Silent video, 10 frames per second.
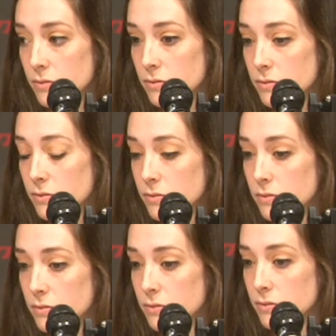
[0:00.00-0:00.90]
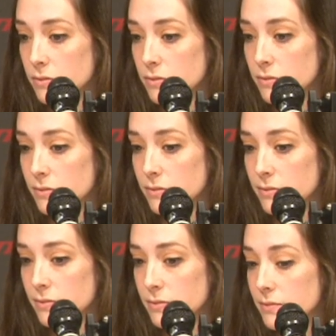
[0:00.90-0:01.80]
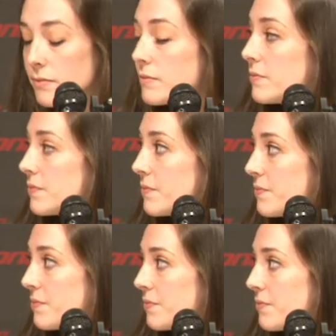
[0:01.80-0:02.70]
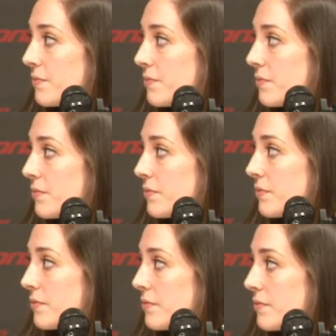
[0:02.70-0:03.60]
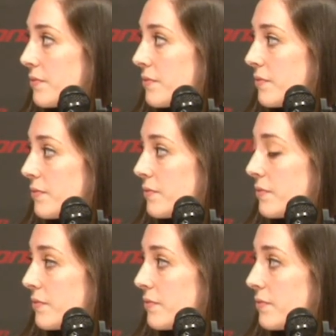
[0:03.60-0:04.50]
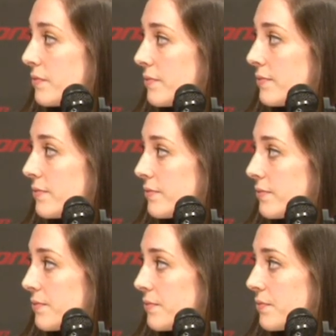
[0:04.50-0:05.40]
No words are spoken by the person on screen.